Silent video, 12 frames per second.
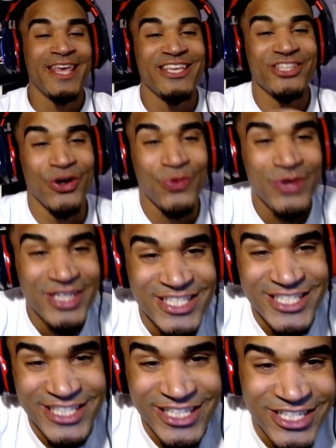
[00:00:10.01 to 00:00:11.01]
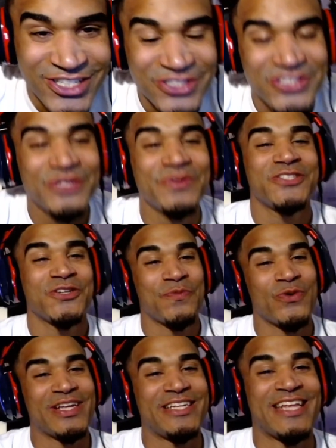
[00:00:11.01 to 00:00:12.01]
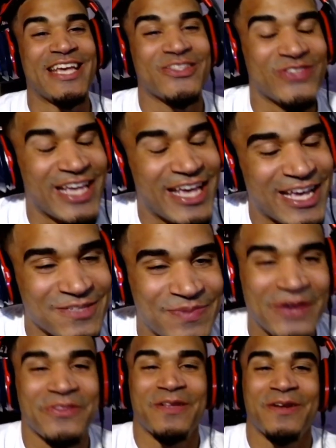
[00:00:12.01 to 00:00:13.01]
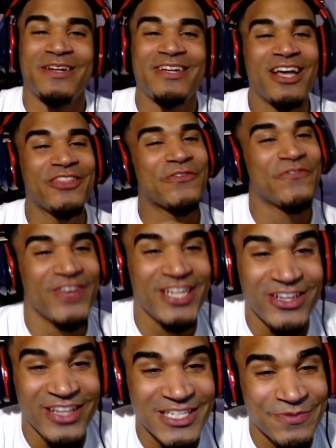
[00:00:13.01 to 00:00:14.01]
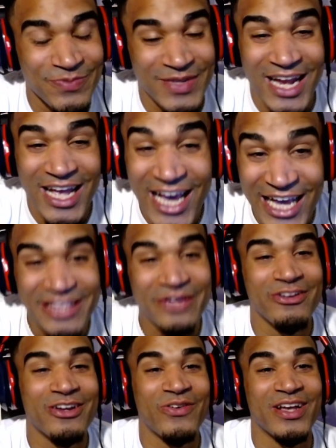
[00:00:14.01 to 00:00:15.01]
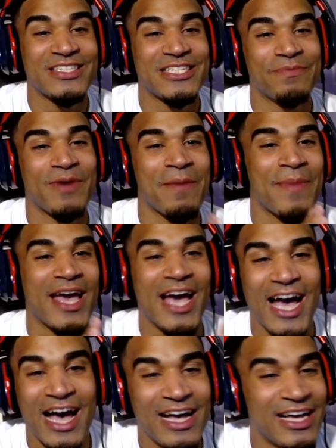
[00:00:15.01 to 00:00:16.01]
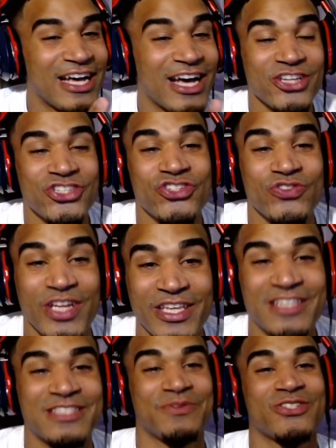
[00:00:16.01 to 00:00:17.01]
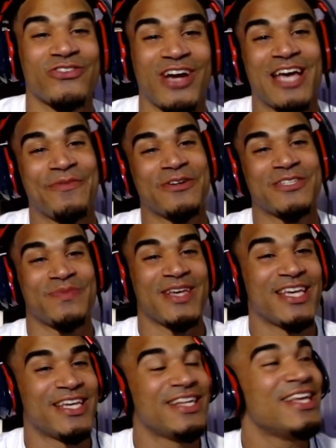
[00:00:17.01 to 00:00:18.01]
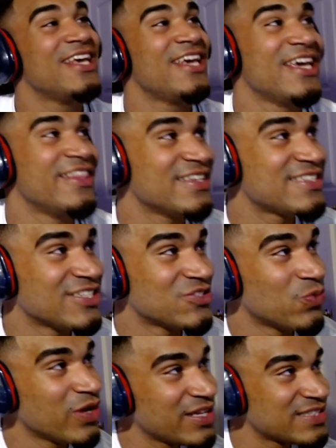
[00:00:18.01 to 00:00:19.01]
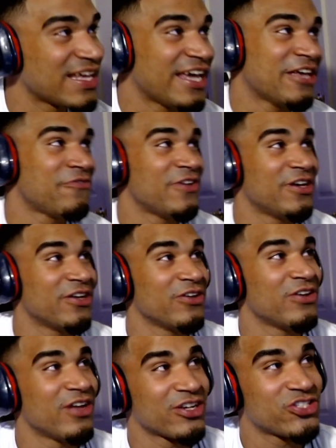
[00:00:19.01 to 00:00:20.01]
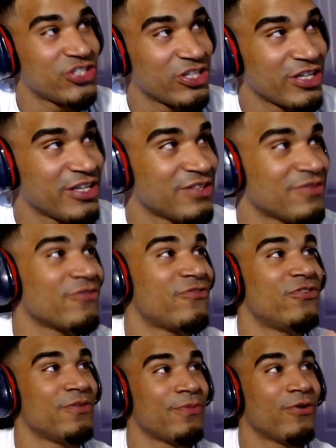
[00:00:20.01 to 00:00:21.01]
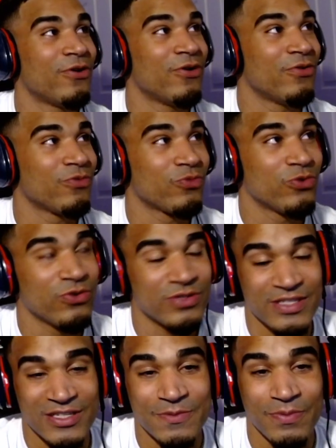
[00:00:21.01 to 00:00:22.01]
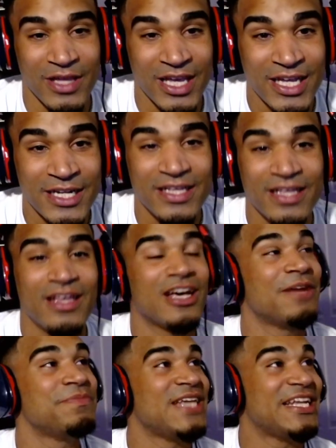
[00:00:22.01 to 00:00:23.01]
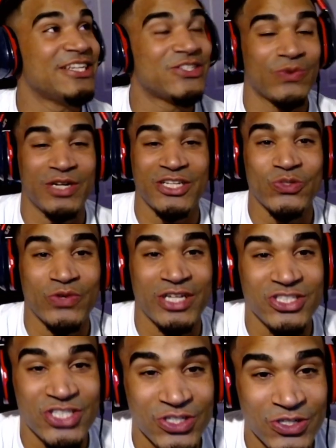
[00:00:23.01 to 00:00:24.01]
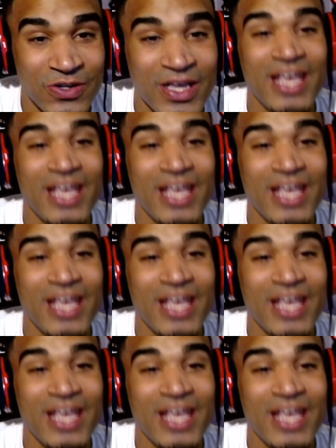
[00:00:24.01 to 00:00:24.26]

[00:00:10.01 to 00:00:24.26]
Yo, what is good, YouTube? It's your boy Des Reacts back with another video that's been highly requested by my Australian subscribers, man. And this is What is AFL? Australian Football Rules Explained, updated 2022.